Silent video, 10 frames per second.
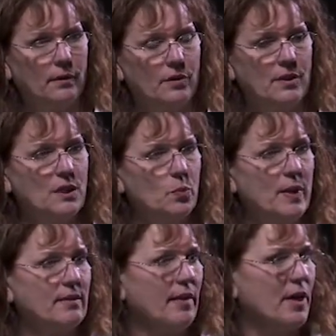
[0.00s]
6
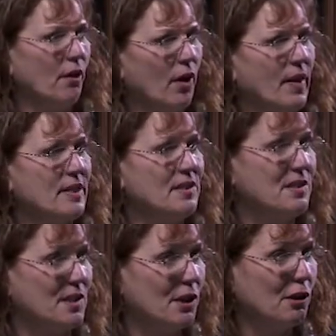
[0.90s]
weeks later, are they
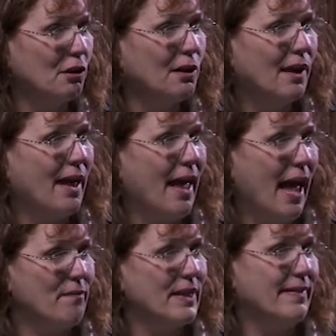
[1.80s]
still
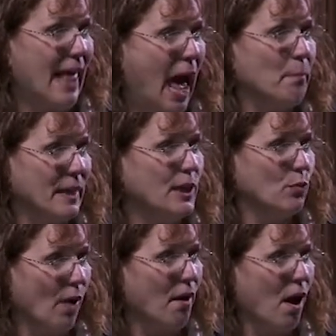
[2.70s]
having that many
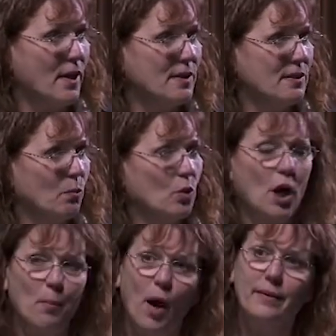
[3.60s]
run-ons? Well,
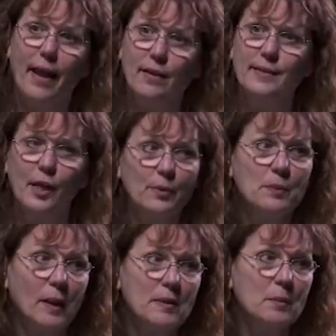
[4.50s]
come on now, take
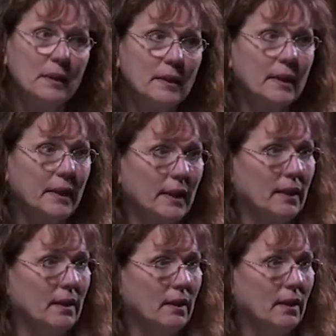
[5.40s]
responsibility.
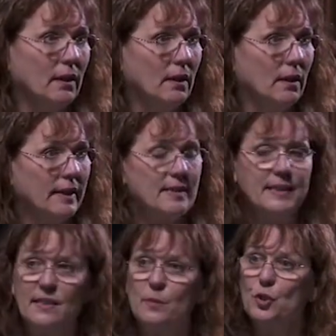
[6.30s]
Let's
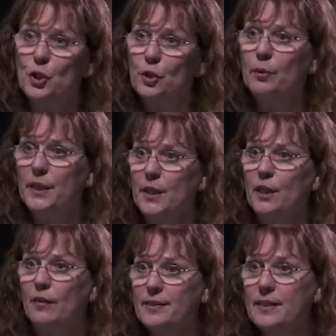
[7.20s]
get some tutoring
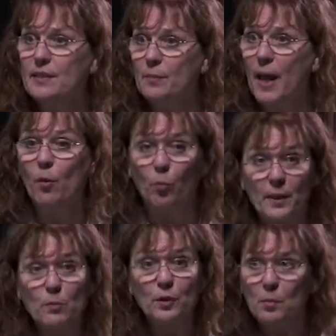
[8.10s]
here. Let's get some help.
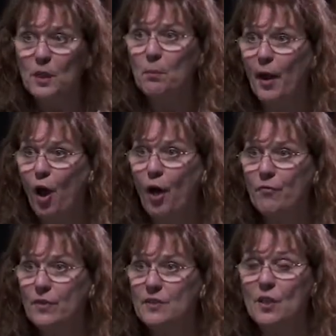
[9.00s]
Meet with me in my
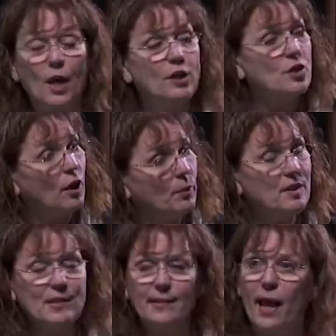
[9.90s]
office. Talk with
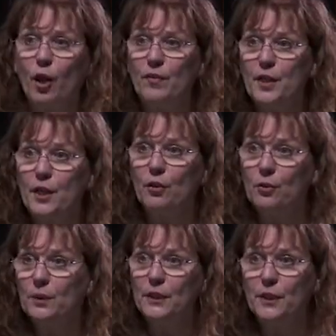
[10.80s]
this gal over here
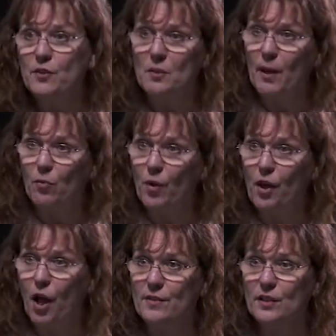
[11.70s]
who really knows about
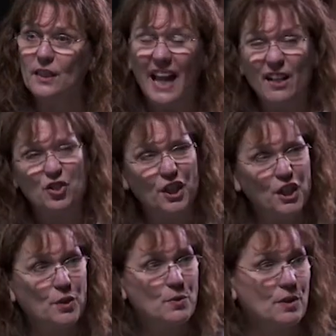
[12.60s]
run-ons. Look at how
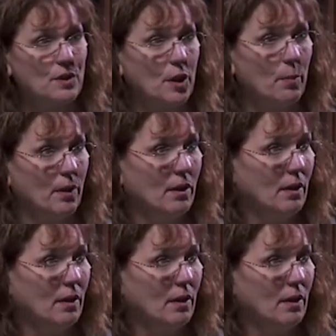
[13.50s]
she uses them.